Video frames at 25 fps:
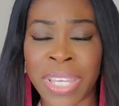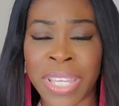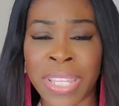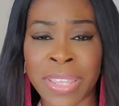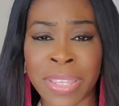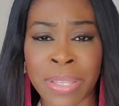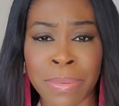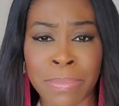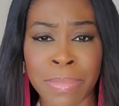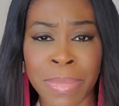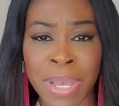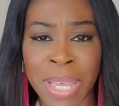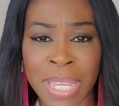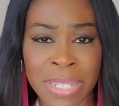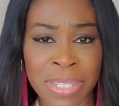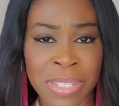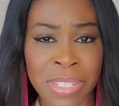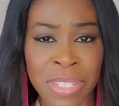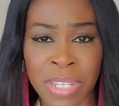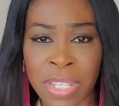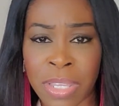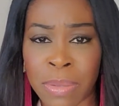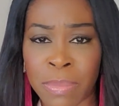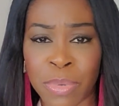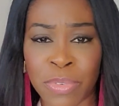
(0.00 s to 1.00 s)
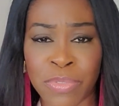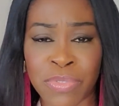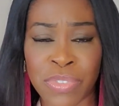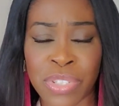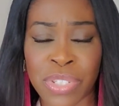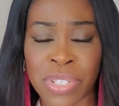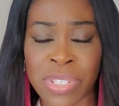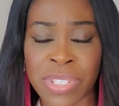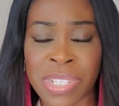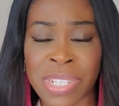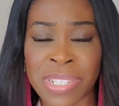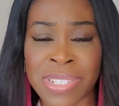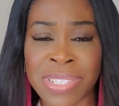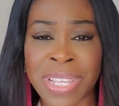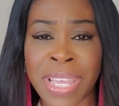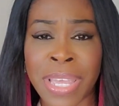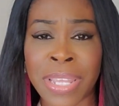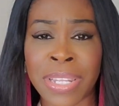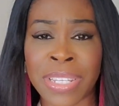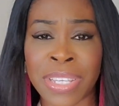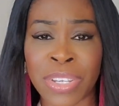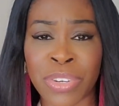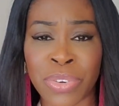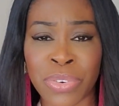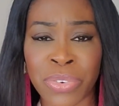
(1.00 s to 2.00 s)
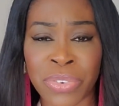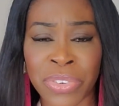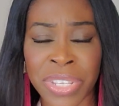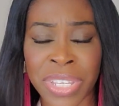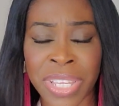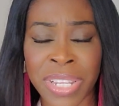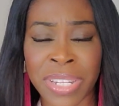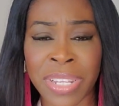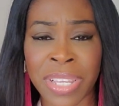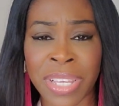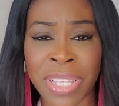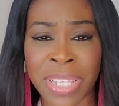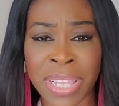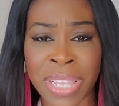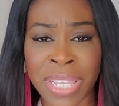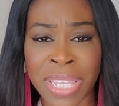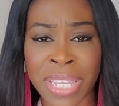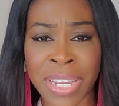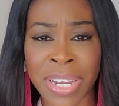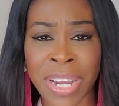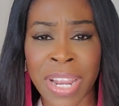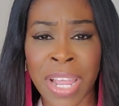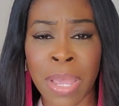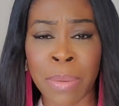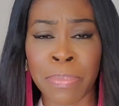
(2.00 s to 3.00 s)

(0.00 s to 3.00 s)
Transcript: In the mighty name of Jesus, I decree and declare,